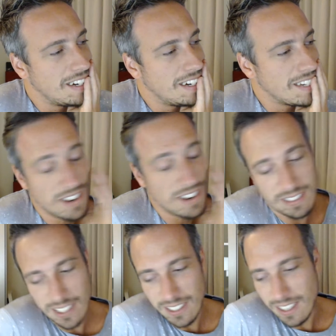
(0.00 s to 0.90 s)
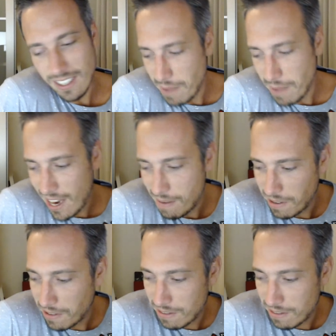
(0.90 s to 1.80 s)
so nothing bad happened or
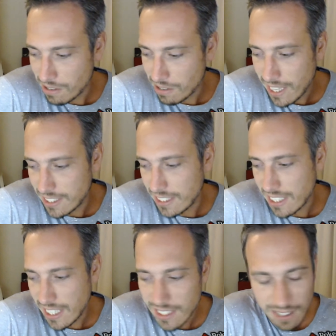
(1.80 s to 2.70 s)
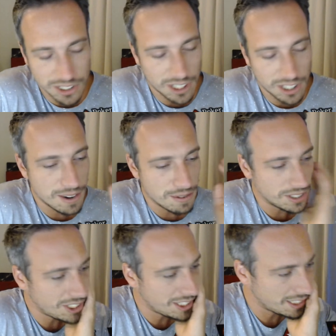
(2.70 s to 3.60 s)
whatever. So we had that night, and I was hungover
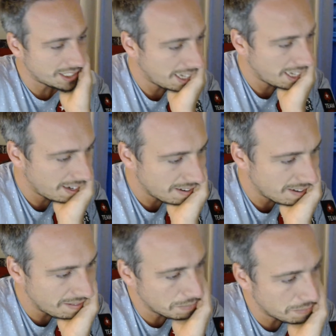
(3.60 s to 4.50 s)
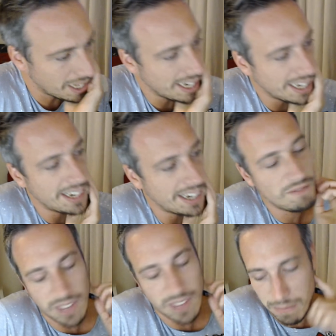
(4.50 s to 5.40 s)
as shit. And then we played. I
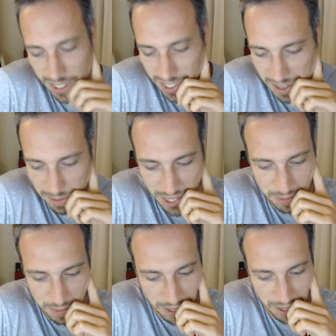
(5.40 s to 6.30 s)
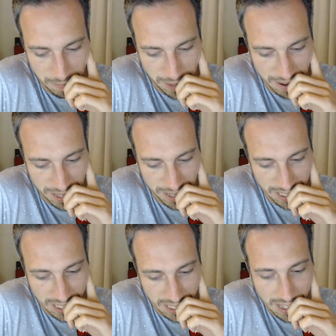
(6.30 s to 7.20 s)
played a WSP Europe main event,
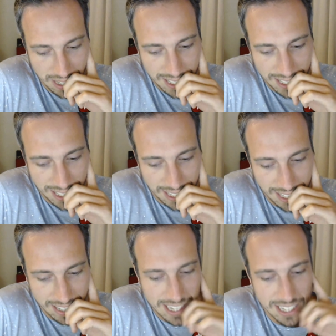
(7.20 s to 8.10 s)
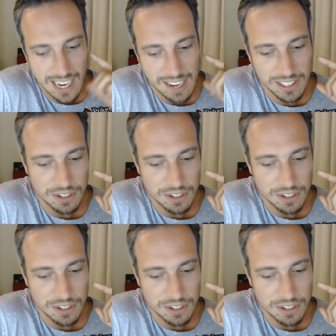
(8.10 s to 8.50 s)
and I sit down, and